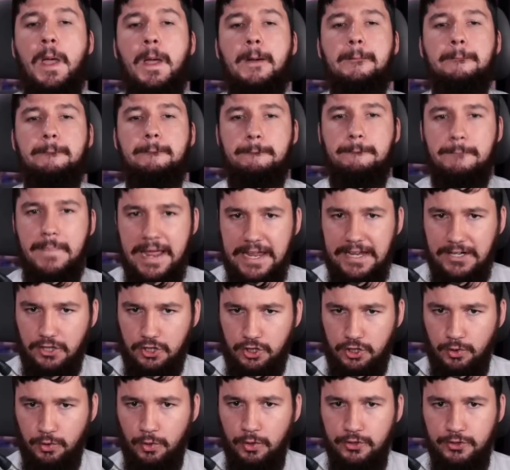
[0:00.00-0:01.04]
make
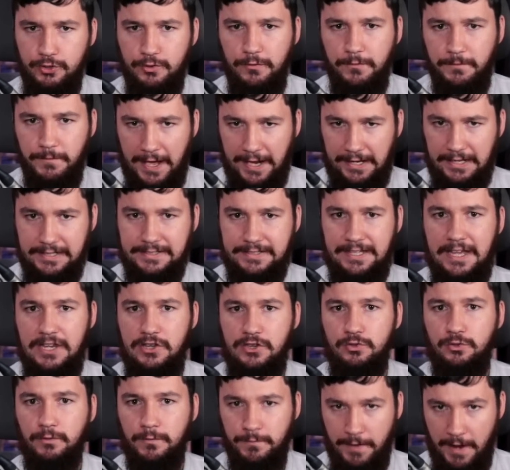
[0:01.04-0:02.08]
sure you validate
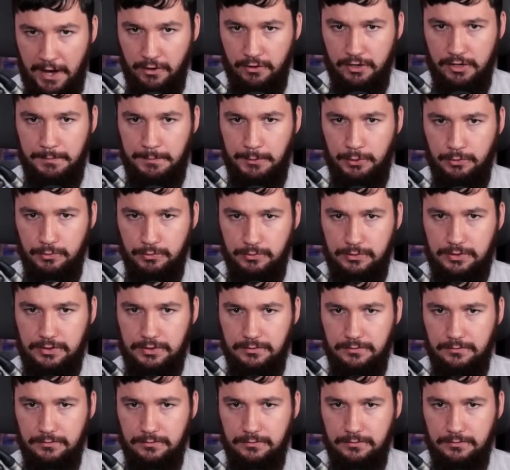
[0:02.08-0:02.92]
your variables.